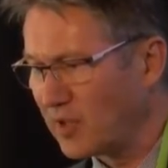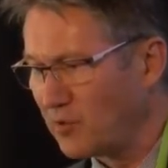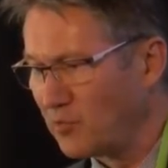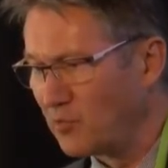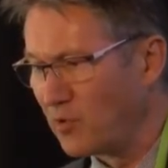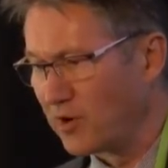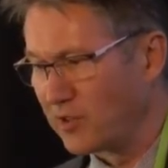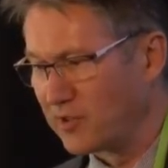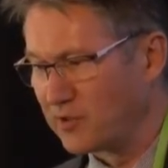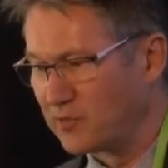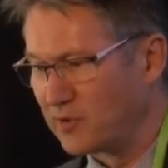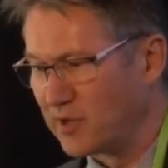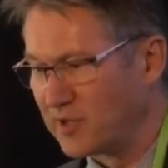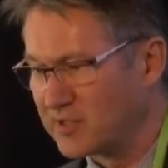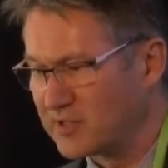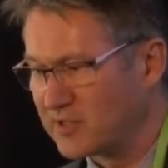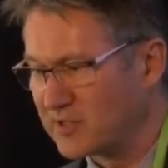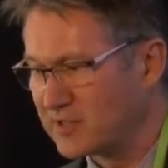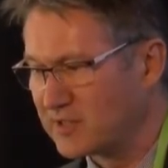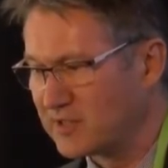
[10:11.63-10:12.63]
What are the
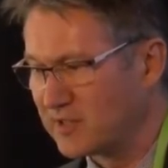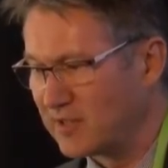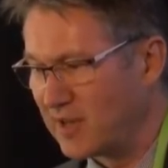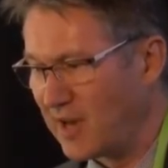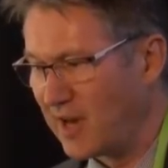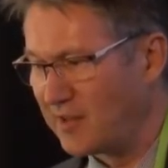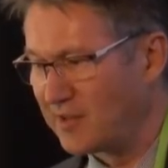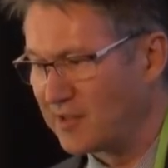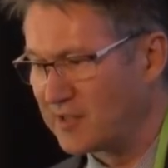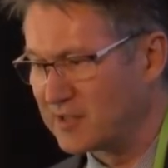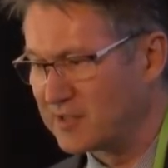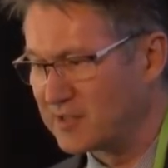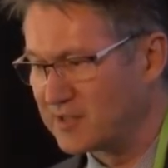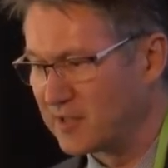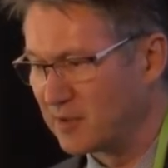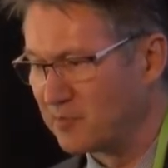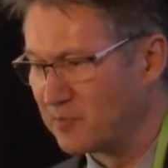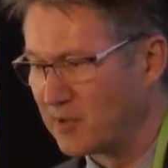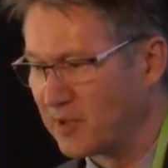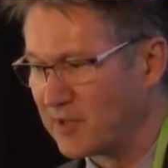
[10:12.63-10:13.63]
risks? Are there
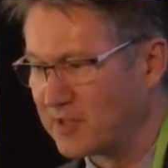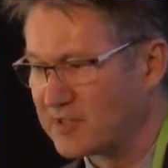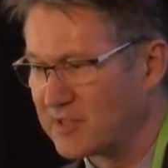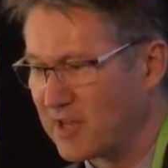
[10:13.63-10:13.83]
simpler,